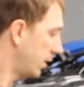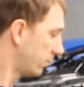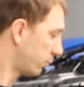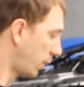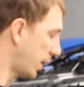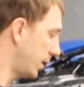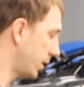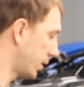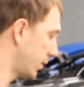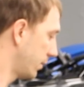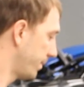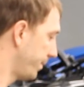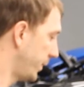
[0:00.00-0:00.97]
right
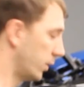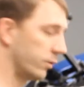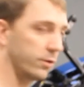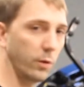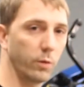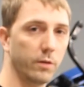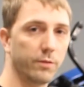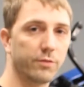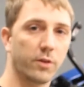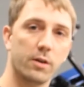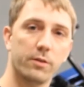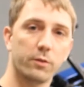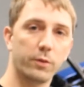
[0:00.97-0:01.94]
here. So we're in
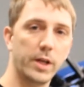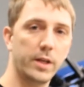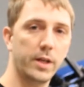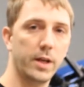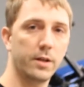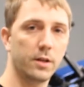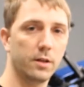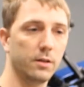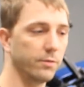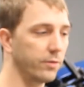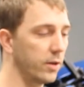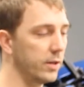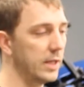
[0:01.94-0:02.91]
front of the radiator,
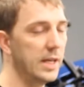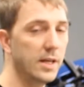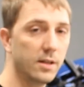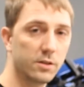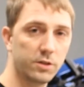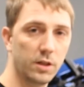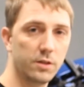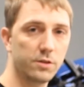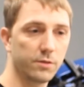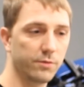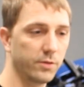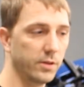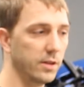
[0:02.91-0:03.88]
in front of the heat
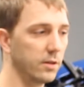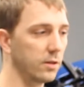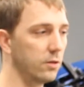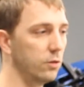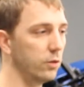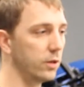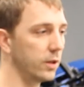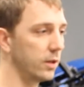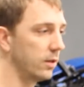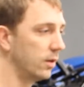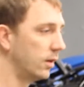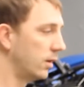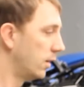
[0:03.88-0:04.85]
exchanger for the intercooler.